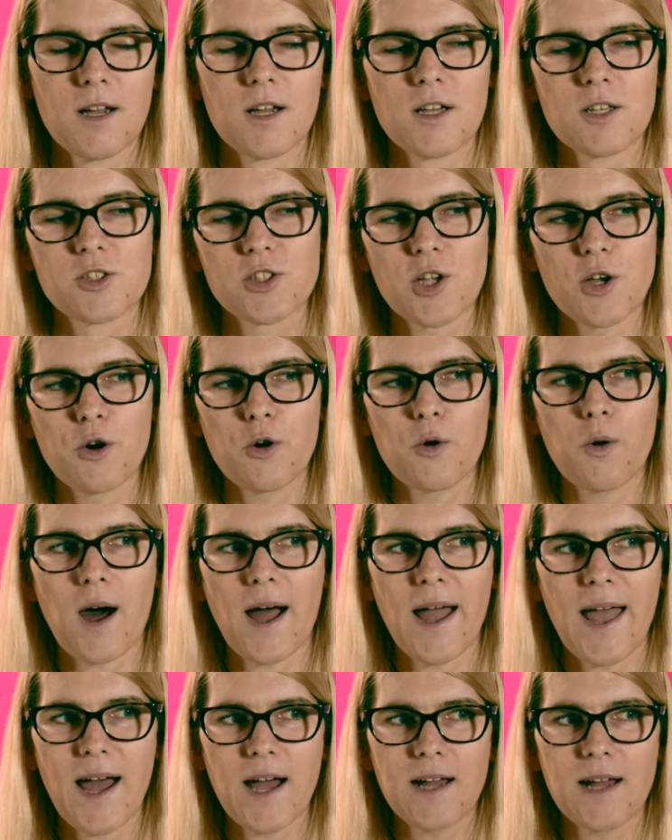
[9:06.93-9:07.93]
So
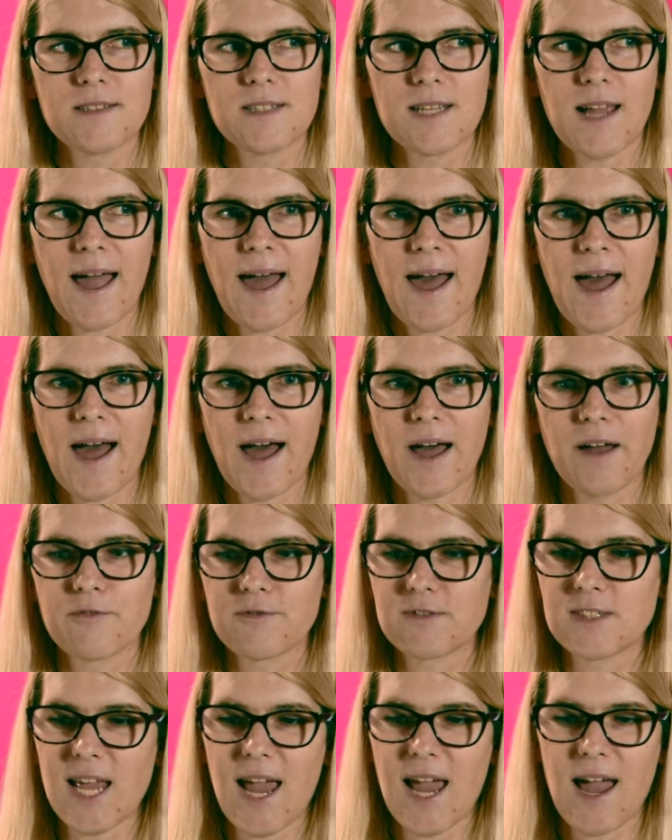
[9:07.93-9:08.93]
I had to
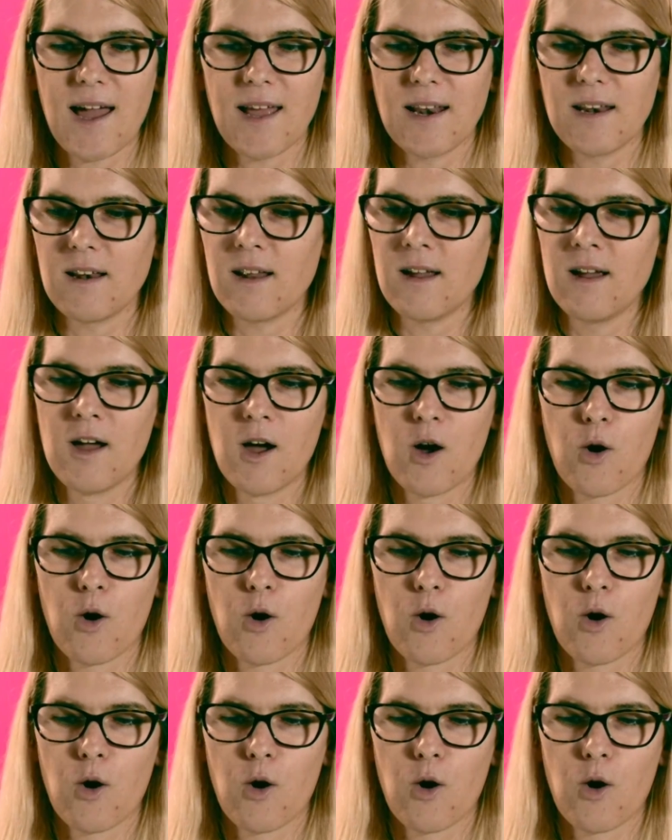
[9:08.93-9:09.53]
have 10